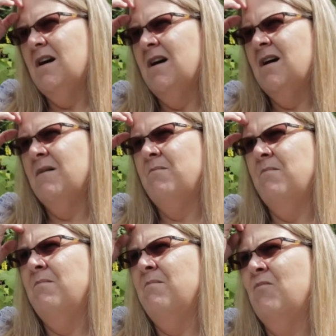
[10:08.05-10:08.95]

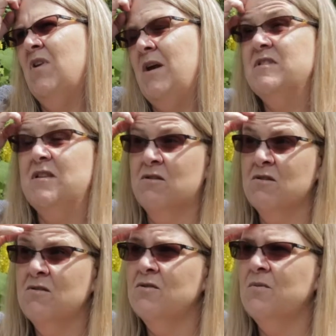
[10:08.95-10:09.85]
When I was in
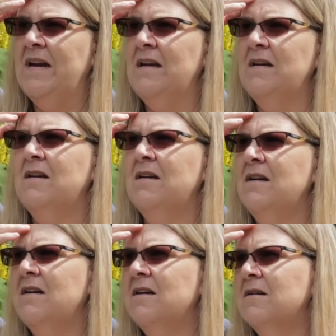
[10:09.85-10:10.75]
3rd grade,
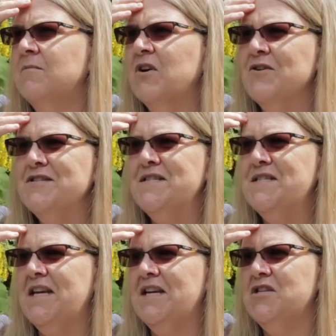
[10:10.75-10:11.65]

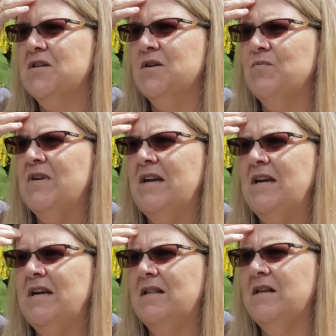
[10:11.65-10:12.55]
Carson's age,
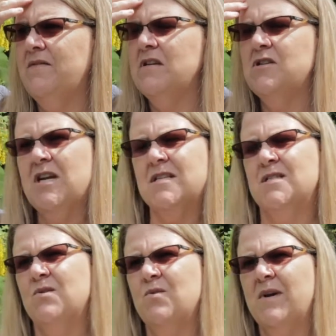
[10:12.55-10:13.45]
we lived in
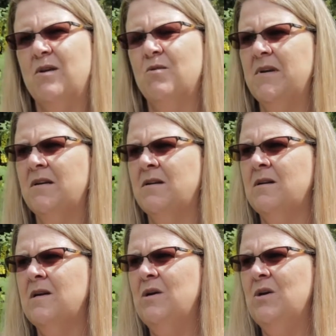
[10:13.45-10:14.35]
Jackson Hole, Wyoming, and